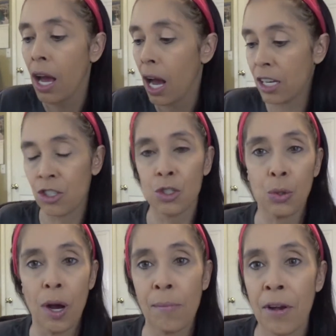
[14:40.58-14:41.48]
I could just
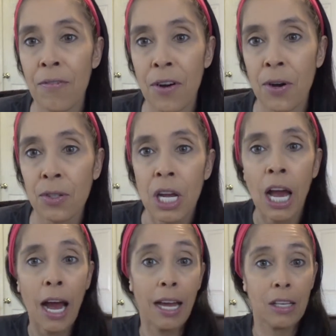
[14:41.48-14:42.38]
grab my phone,
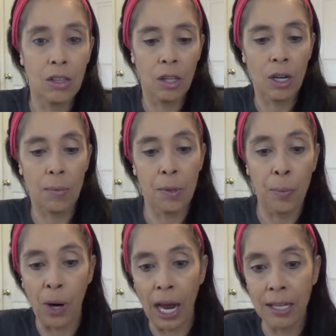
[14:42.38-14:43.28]
I could look up the
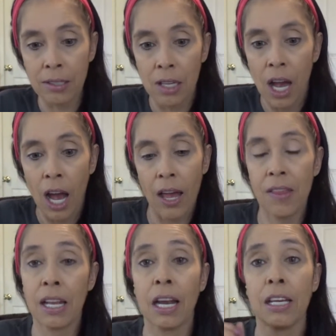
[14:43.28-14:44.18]
price,
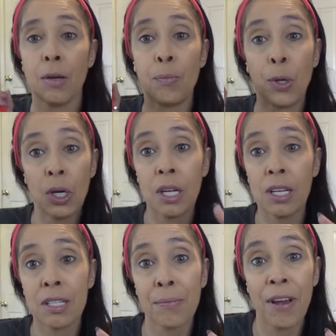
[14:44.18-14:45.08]
and then I could put it
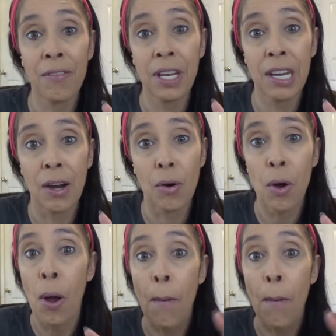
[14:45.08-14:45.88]
into my video.